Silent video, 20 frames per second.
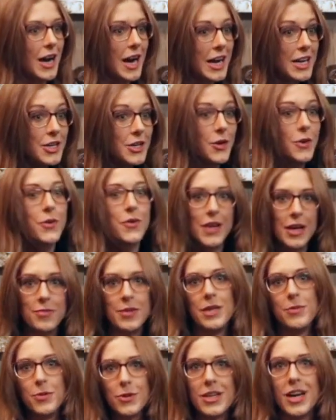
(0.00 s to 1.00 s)
I know
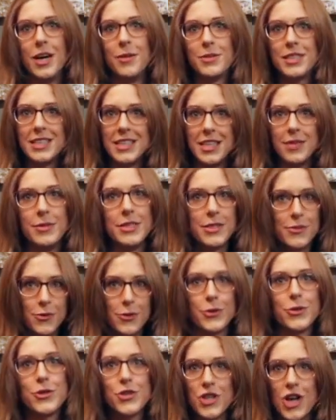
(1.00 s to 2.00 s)
that people come to Timmins
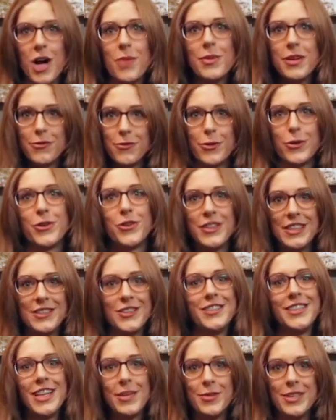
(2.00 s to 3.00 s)
for their shopping, for their
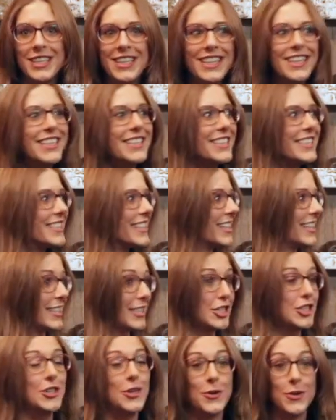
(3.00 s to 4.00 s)
entertainment needs,
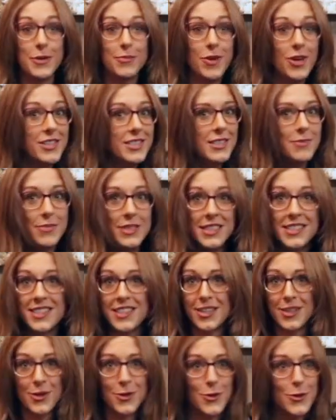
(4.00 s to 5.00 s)
to go to Boston
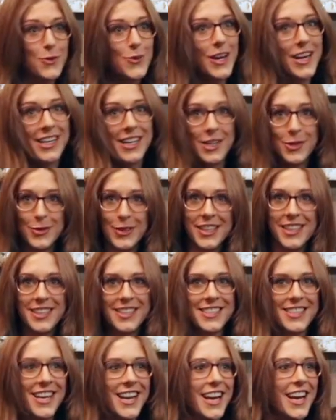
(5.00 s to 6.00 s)
Pizza, to go to Wacky
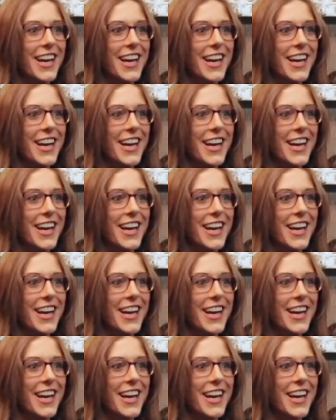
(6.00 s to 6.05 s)
Wings,